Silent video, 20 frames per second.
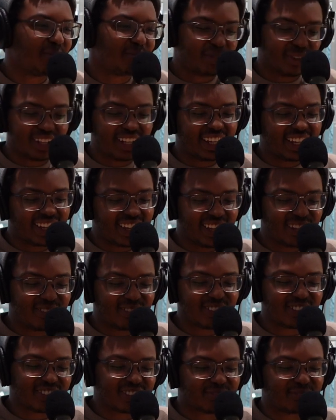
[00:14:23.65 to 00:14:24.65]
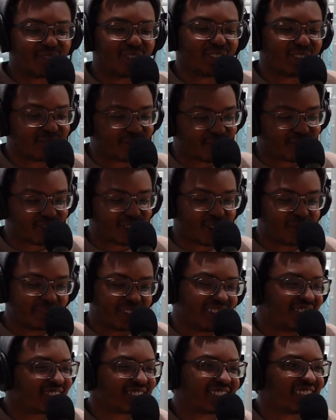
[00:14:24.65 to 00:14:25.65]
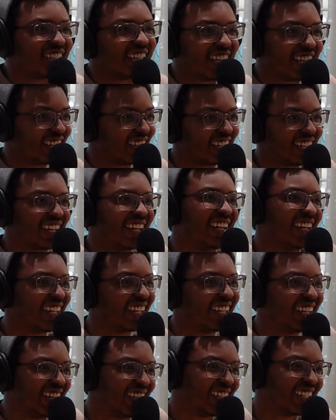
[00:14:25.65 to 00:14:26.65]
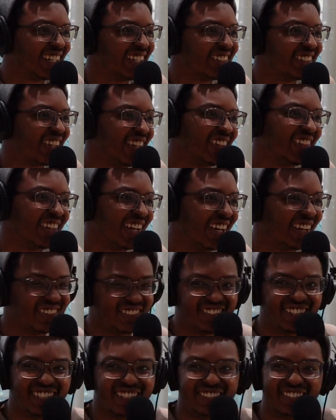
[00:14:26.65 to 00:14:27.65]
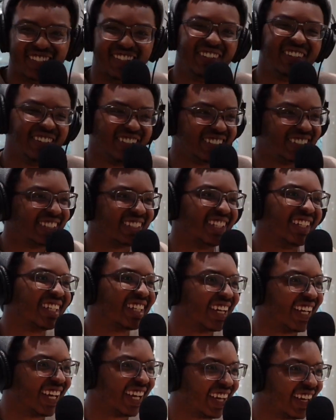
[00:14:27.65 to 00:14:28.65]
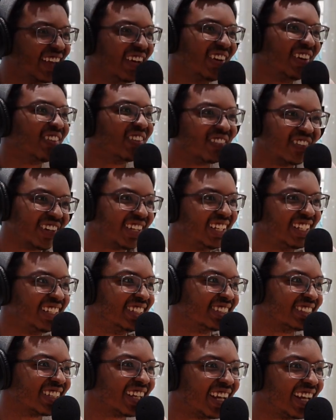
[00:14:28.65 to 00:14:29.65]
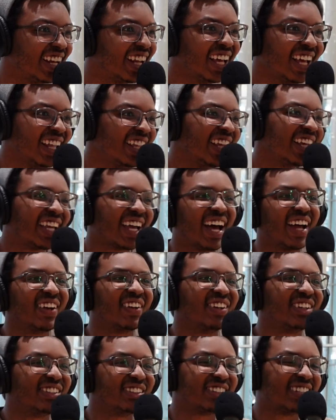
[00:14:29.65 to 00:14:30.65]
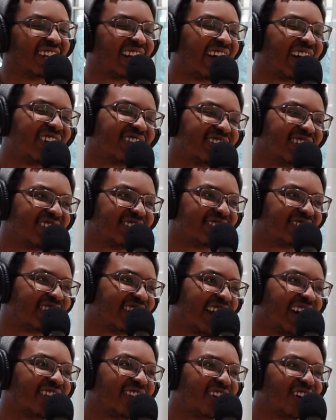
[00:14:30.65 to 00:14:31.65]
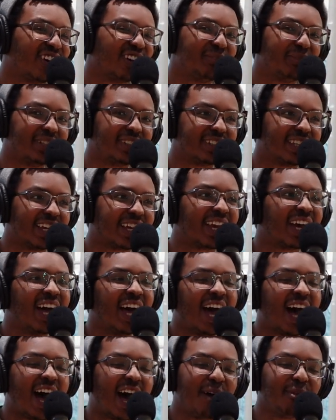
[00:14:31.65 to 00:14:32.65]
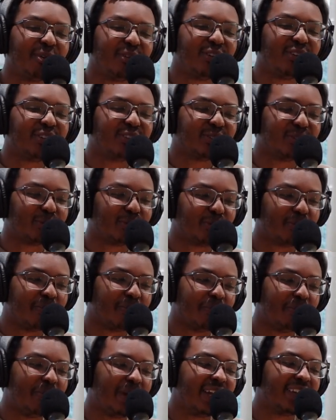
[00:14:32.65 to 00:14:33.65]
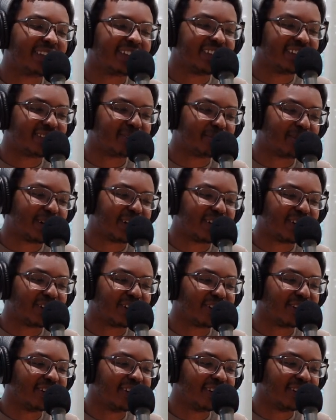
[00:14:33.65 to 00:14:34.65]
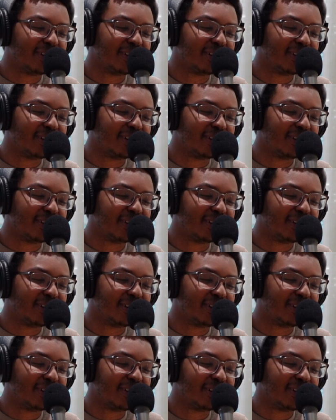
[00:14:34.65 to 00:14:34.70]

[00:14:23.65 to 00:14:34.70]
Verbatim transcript: But like if you're just voting for Trump, then you're just an idiot, because all you have to do is look at what he said. Like I don't understand how the argument is like, I'm going to make things better.